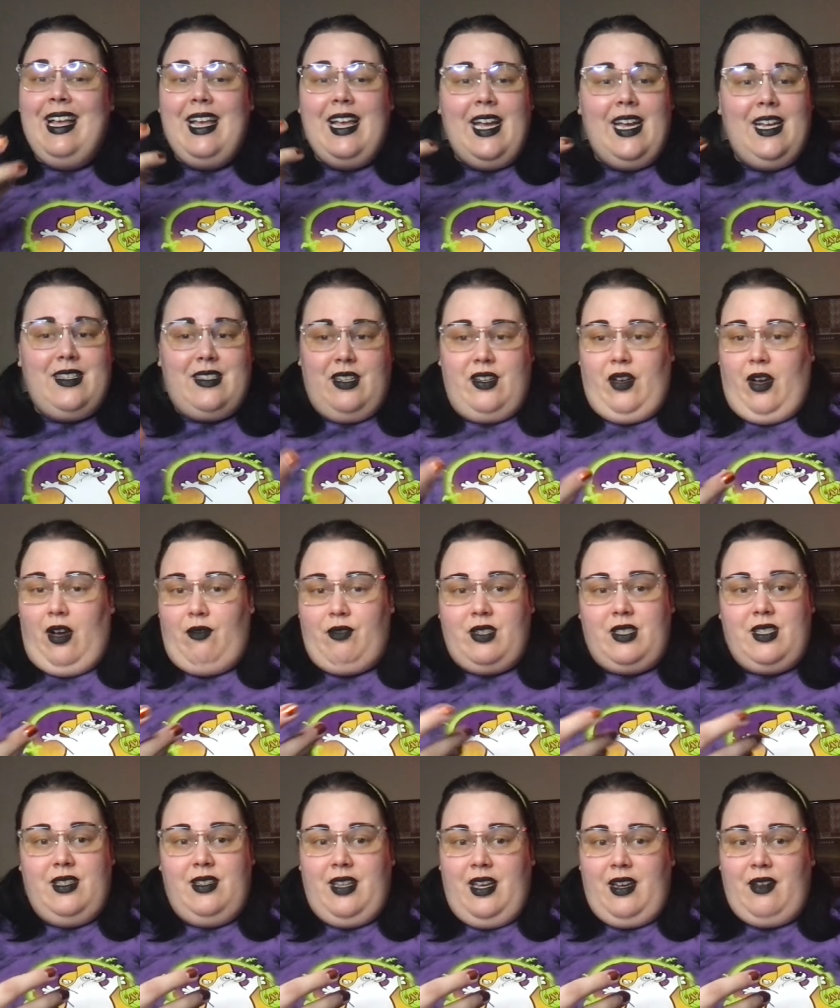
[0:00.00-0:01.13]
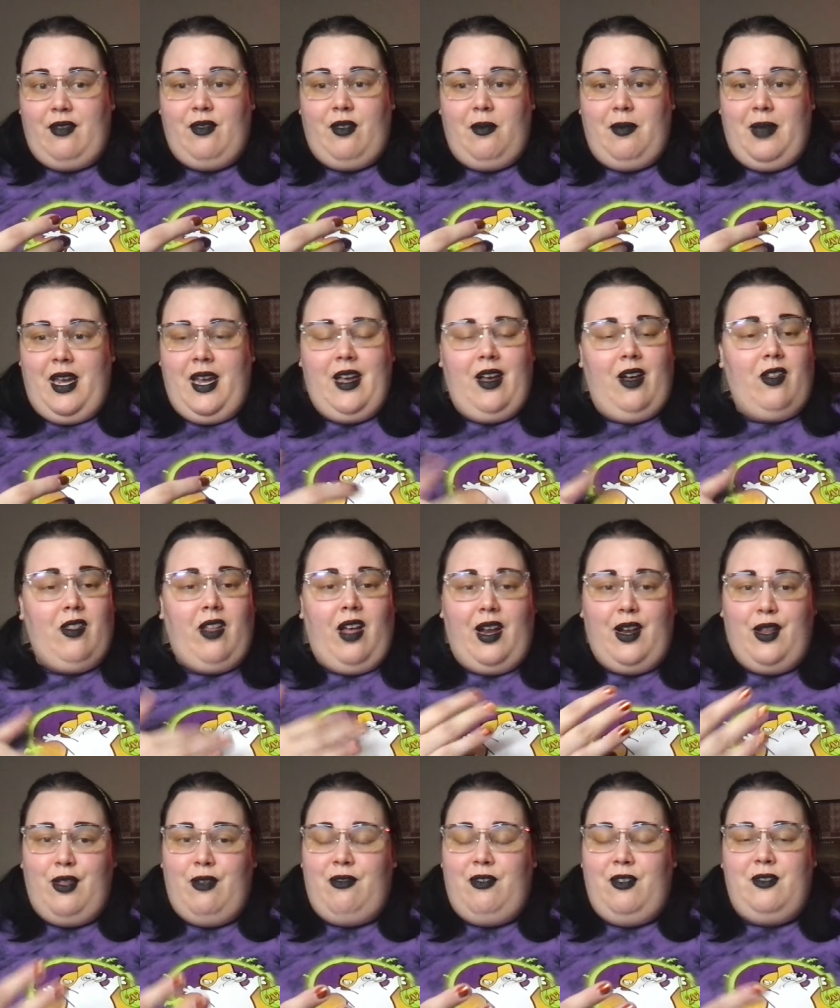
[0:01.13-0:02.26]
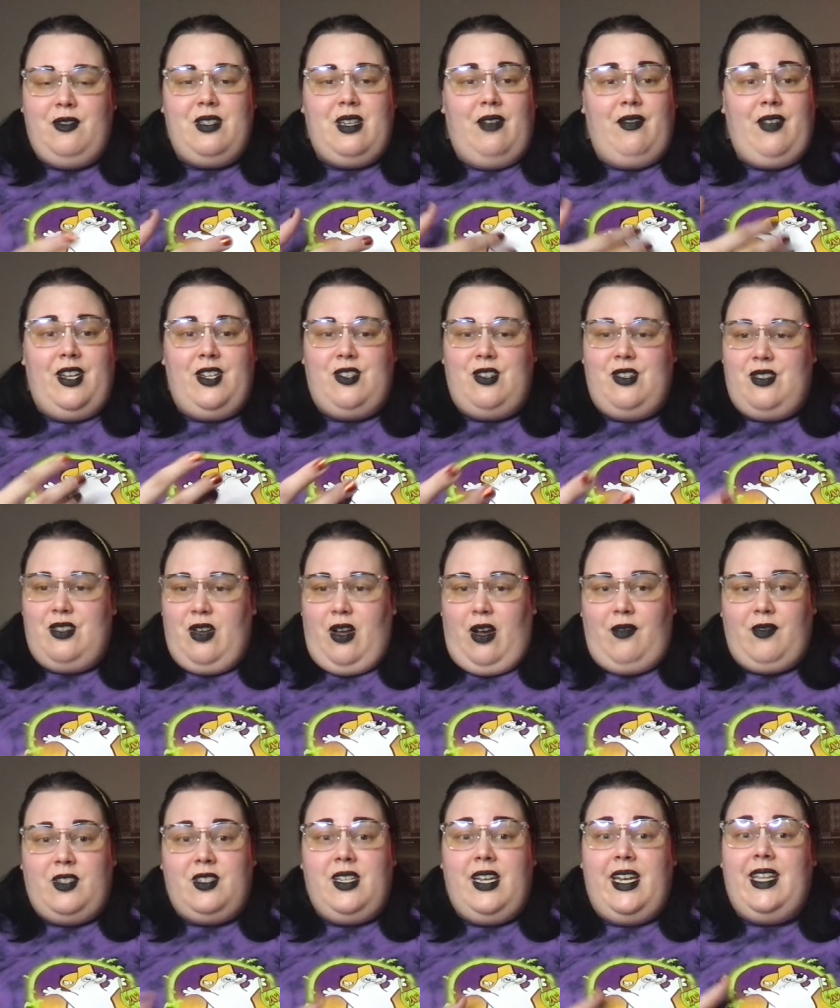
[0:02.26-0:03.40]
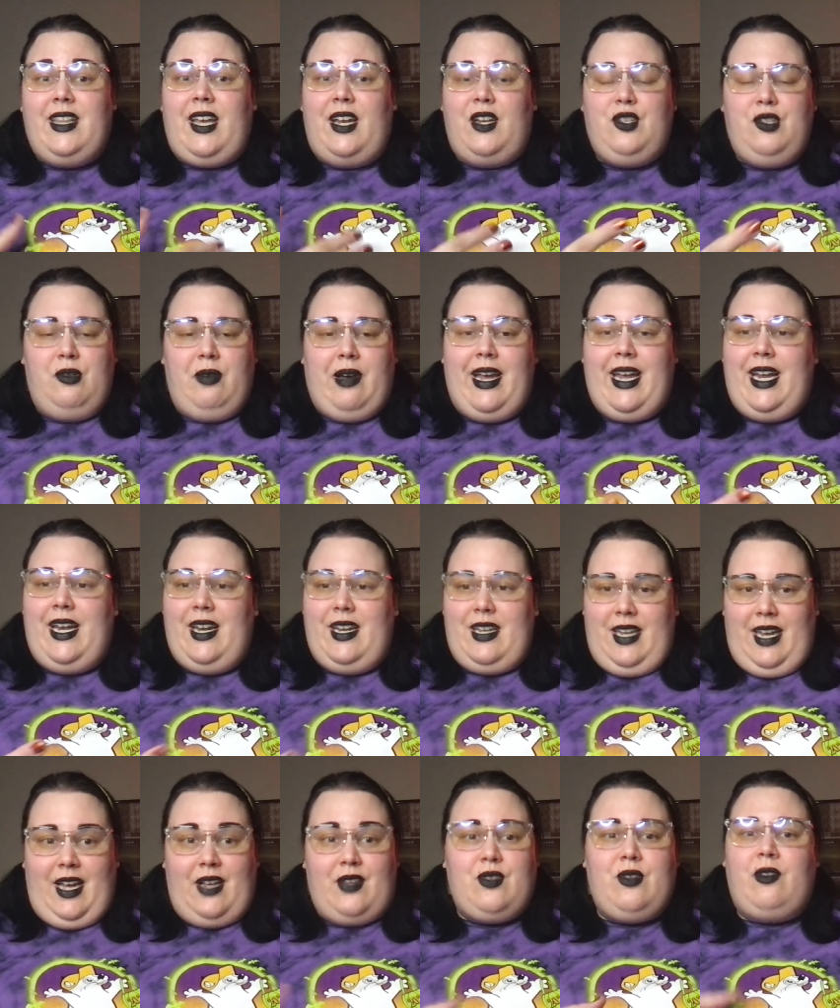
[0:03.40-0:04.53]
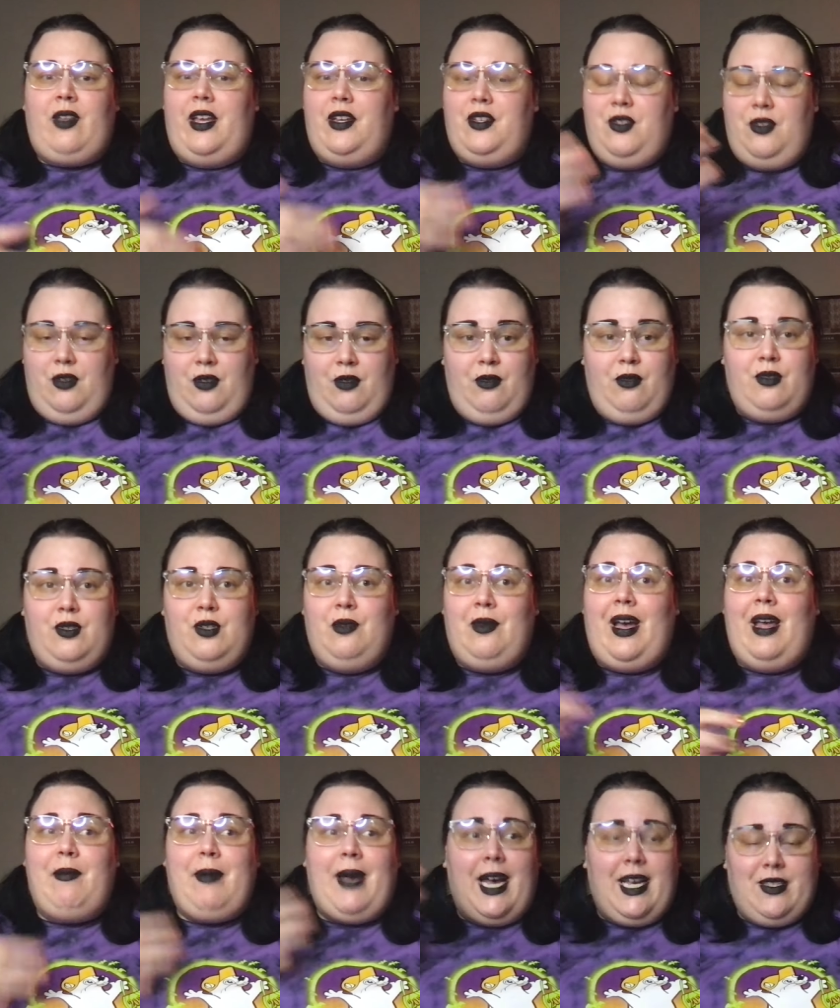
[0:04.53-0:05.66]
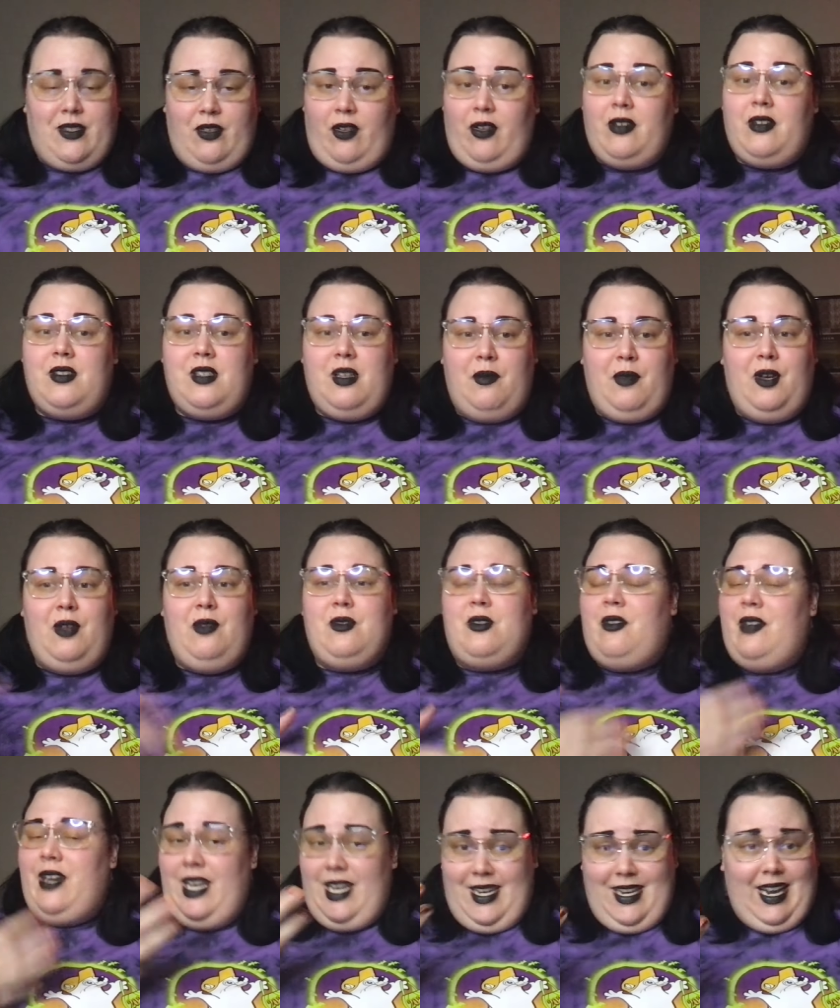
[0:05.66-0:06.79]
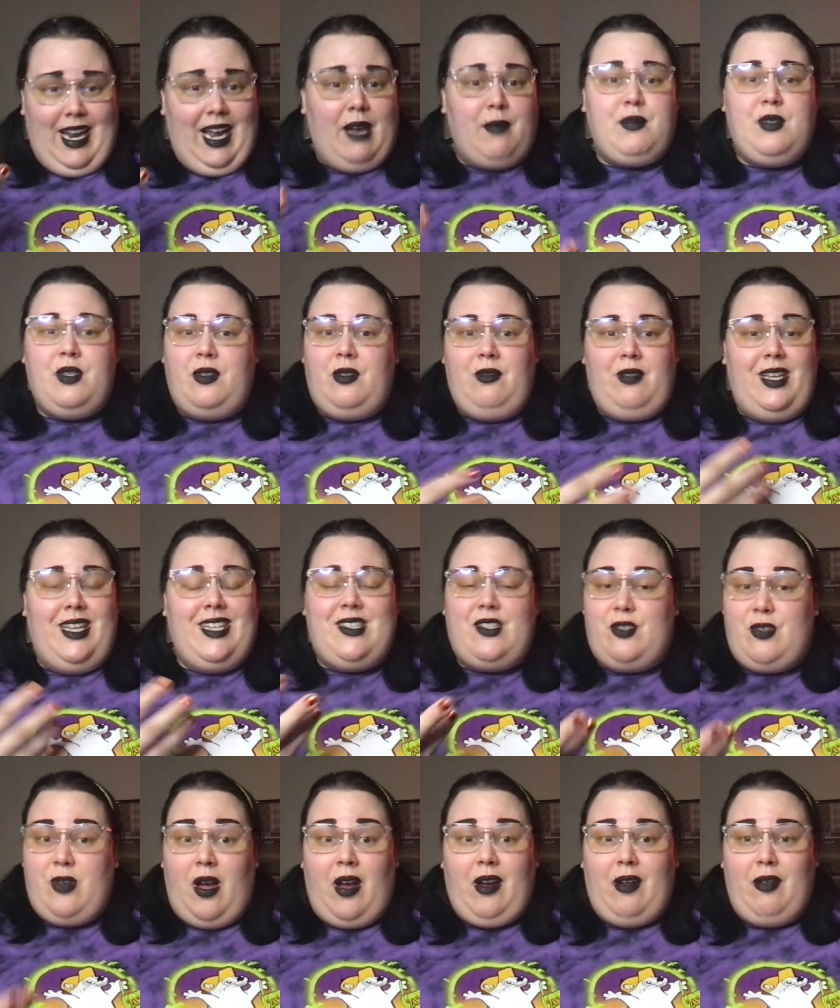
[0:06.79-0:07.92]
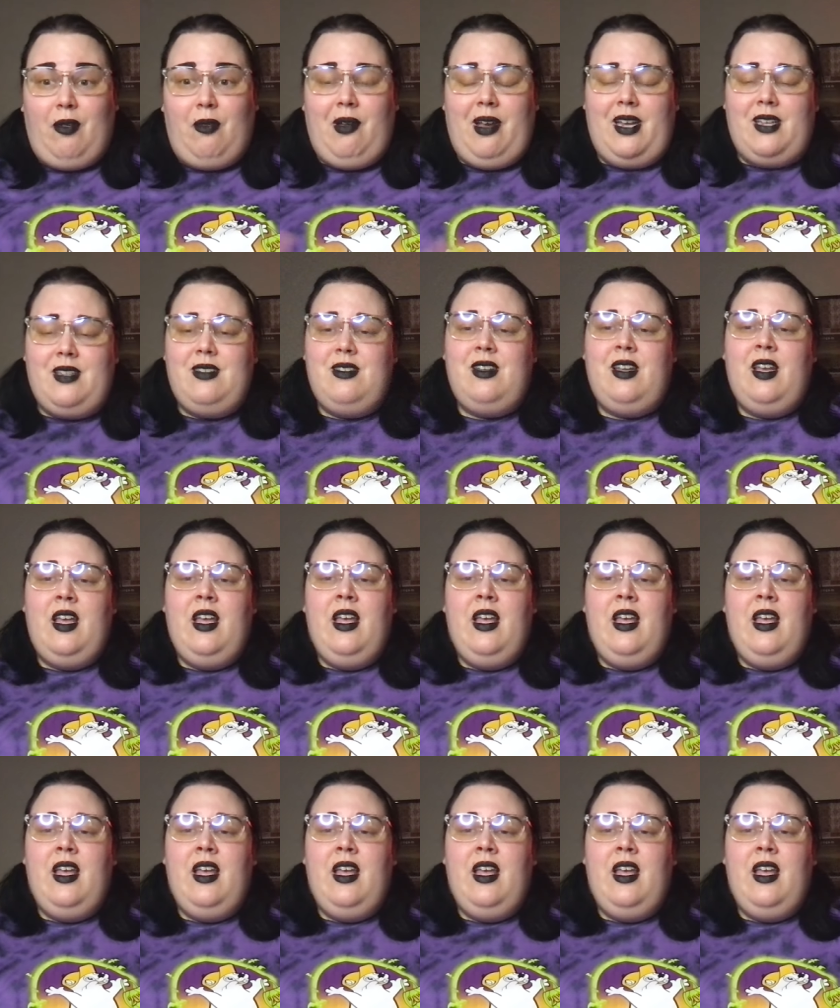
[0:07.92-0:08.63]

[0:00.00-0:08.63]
It's a novelty thing for me. A lot of the food stuff, it's just novelty. And like, do I eat it? Yes. Or like, do I pass it on to someone who's going to eat it? Absolutely. It does not go to waste.